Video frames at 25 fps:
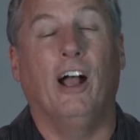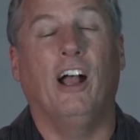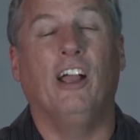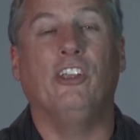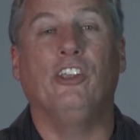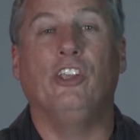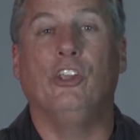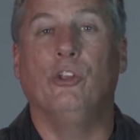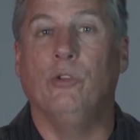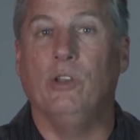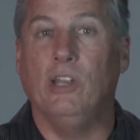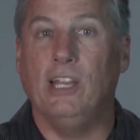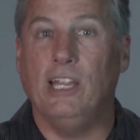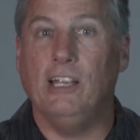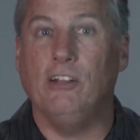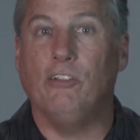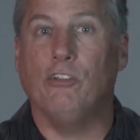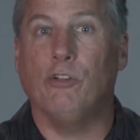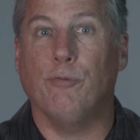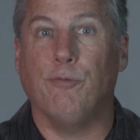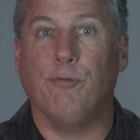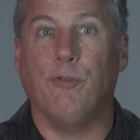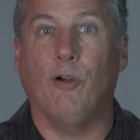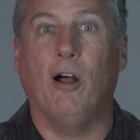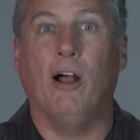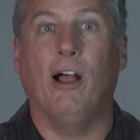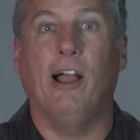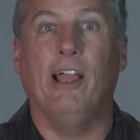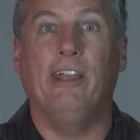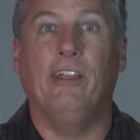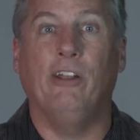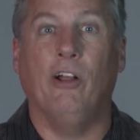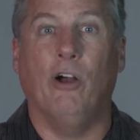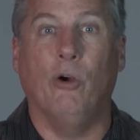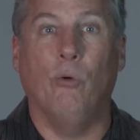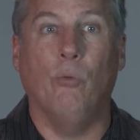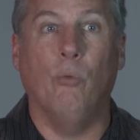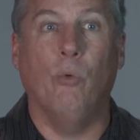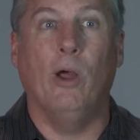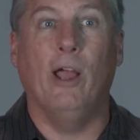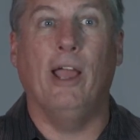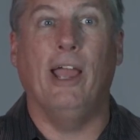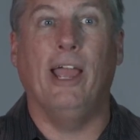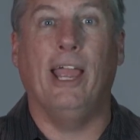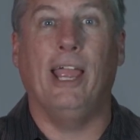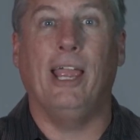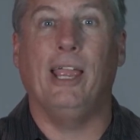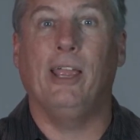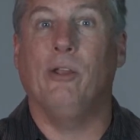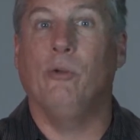You need to find a
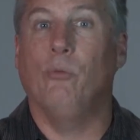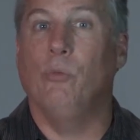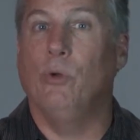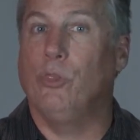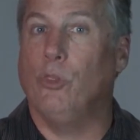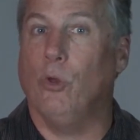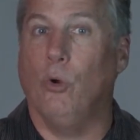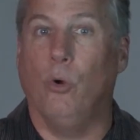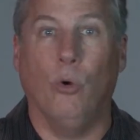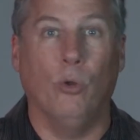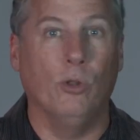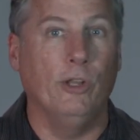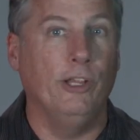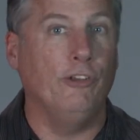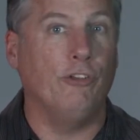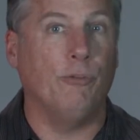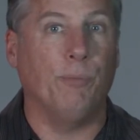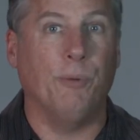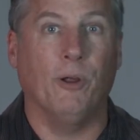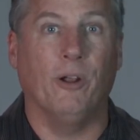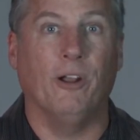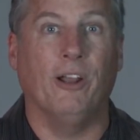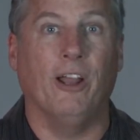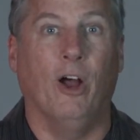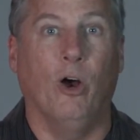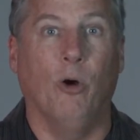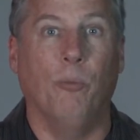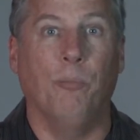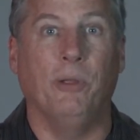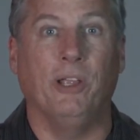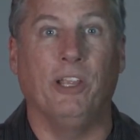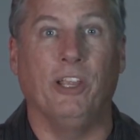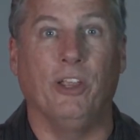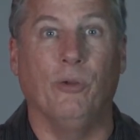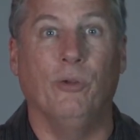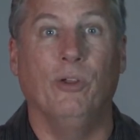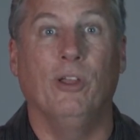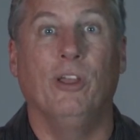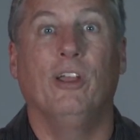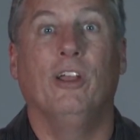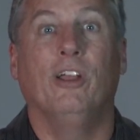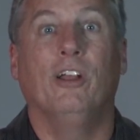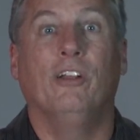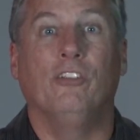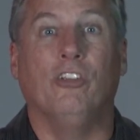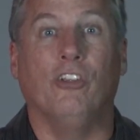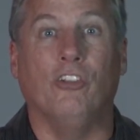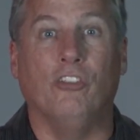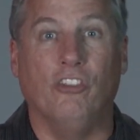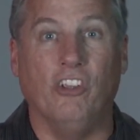way, with the Holy Spirit helping you,
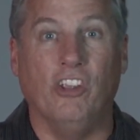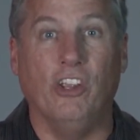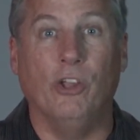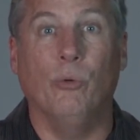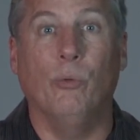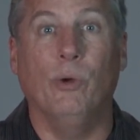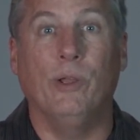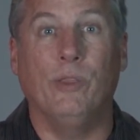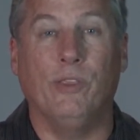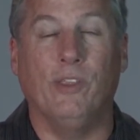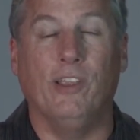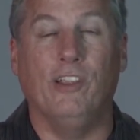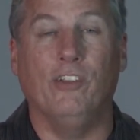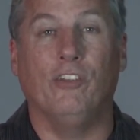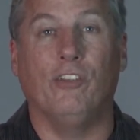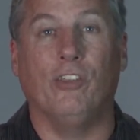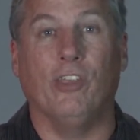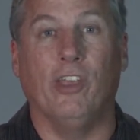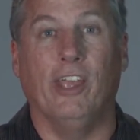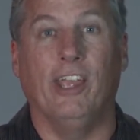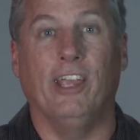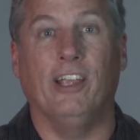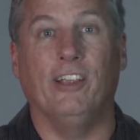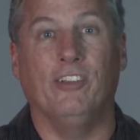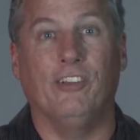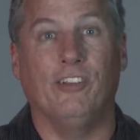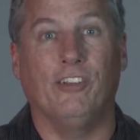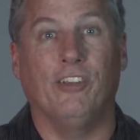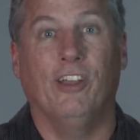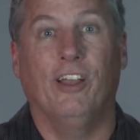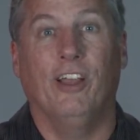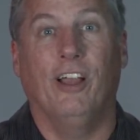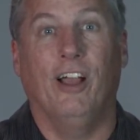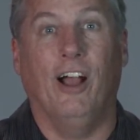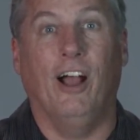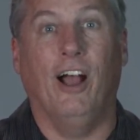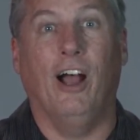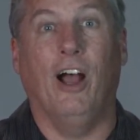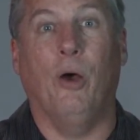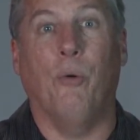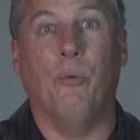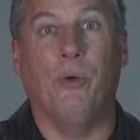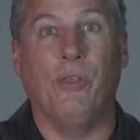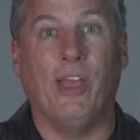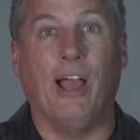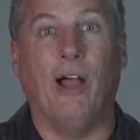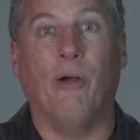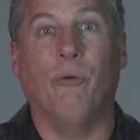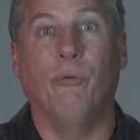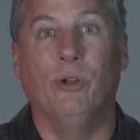to deal with these things
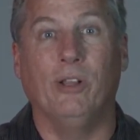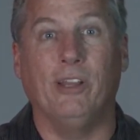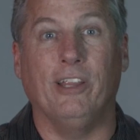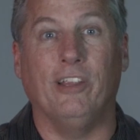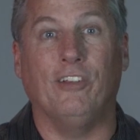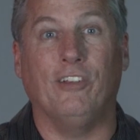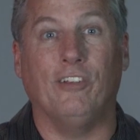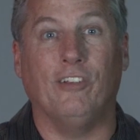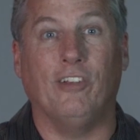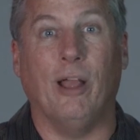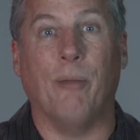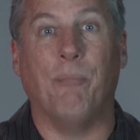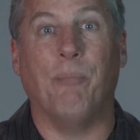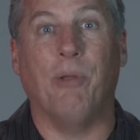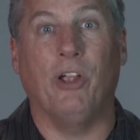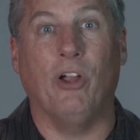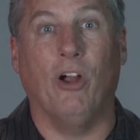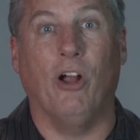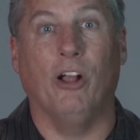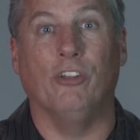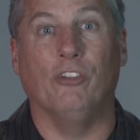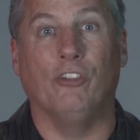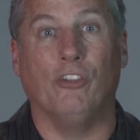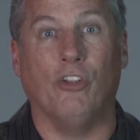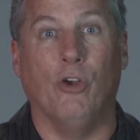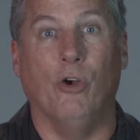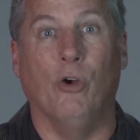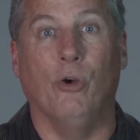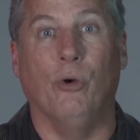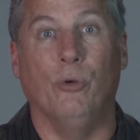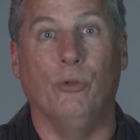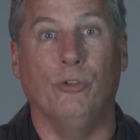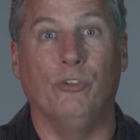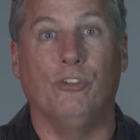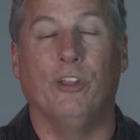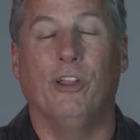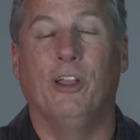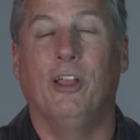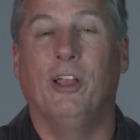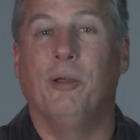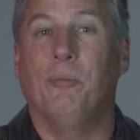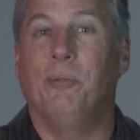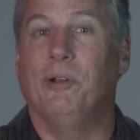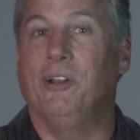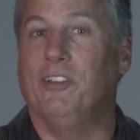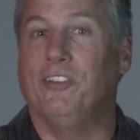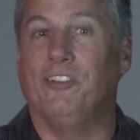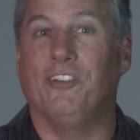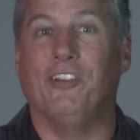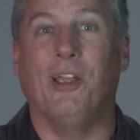without really stepping on toes,
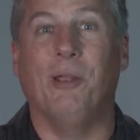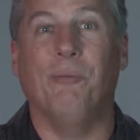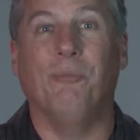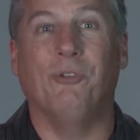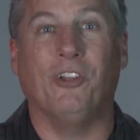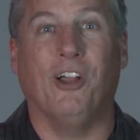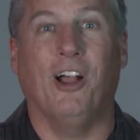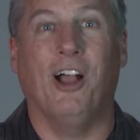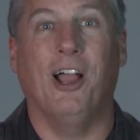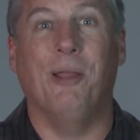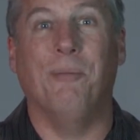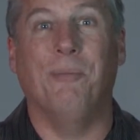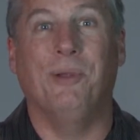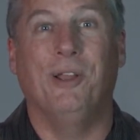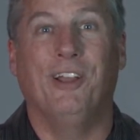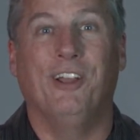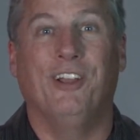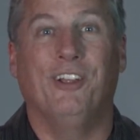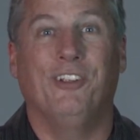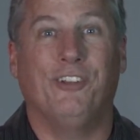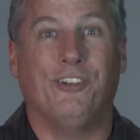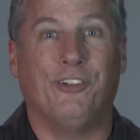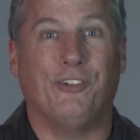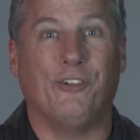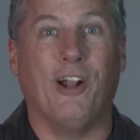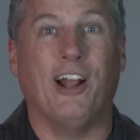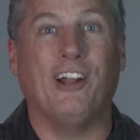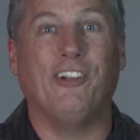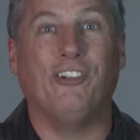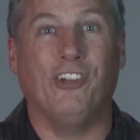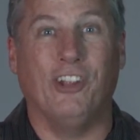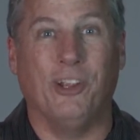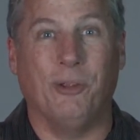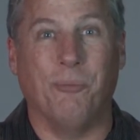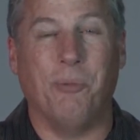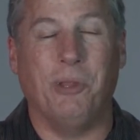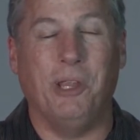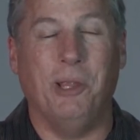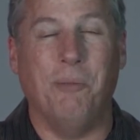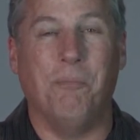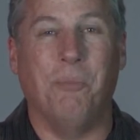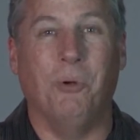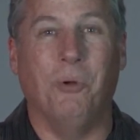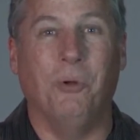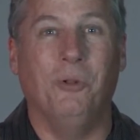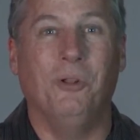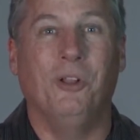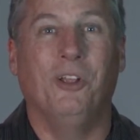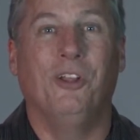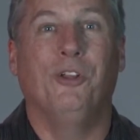but at the same time stretching
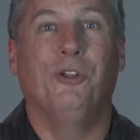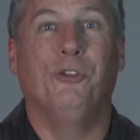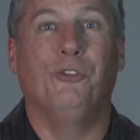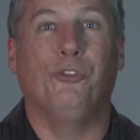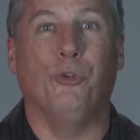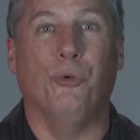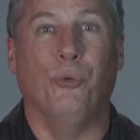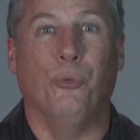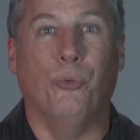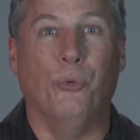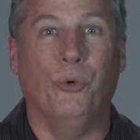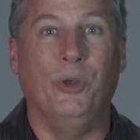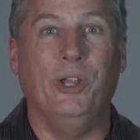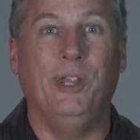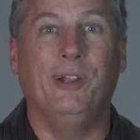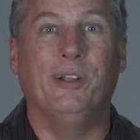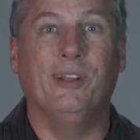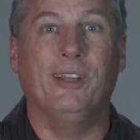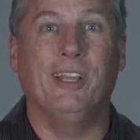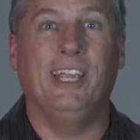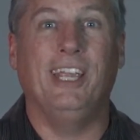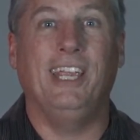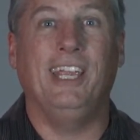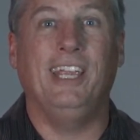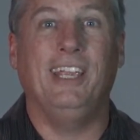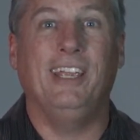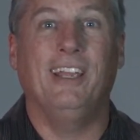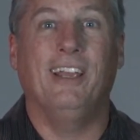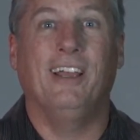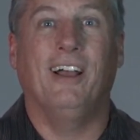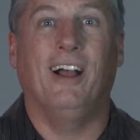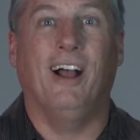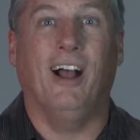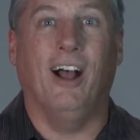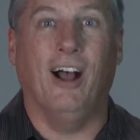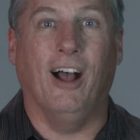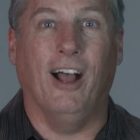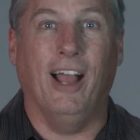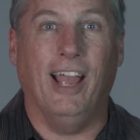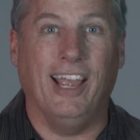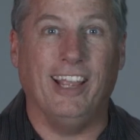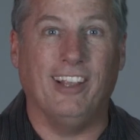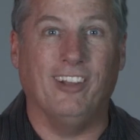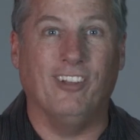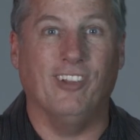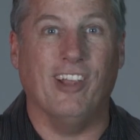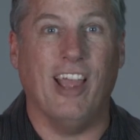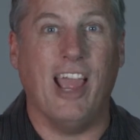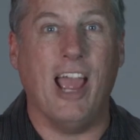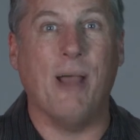people to really
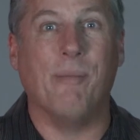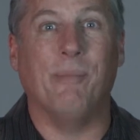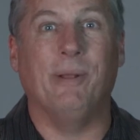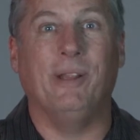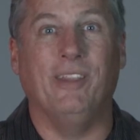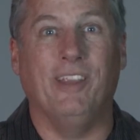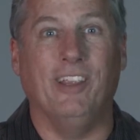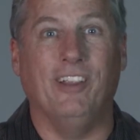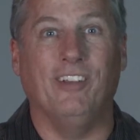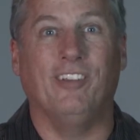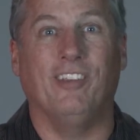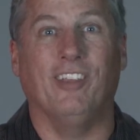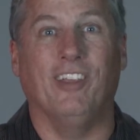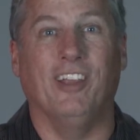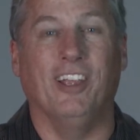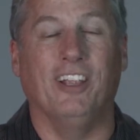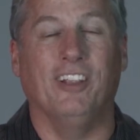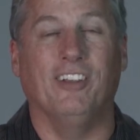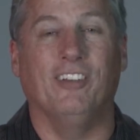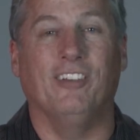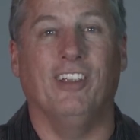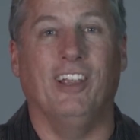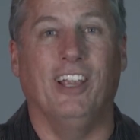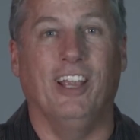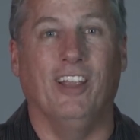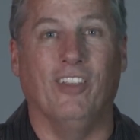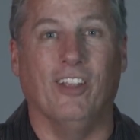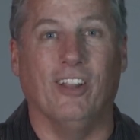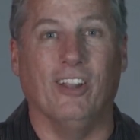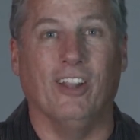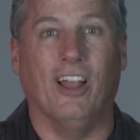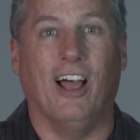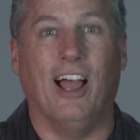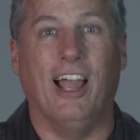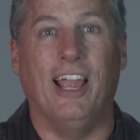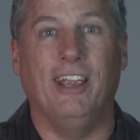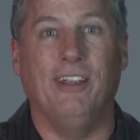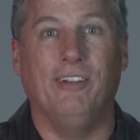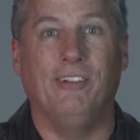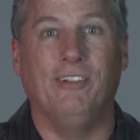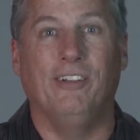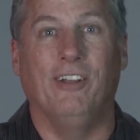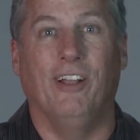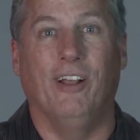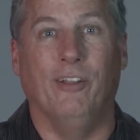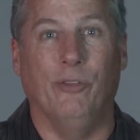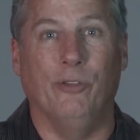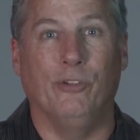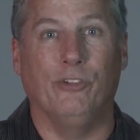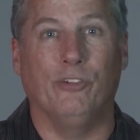examine these things in the light
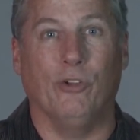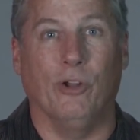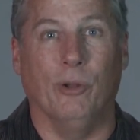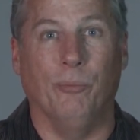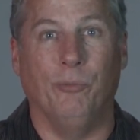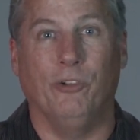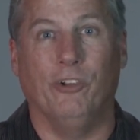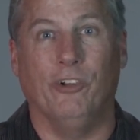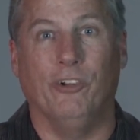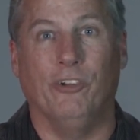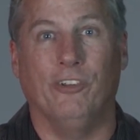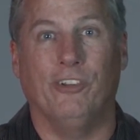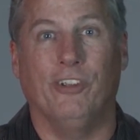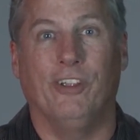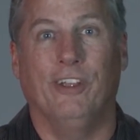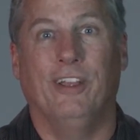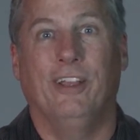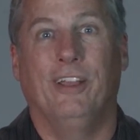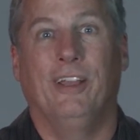of the Scriptures.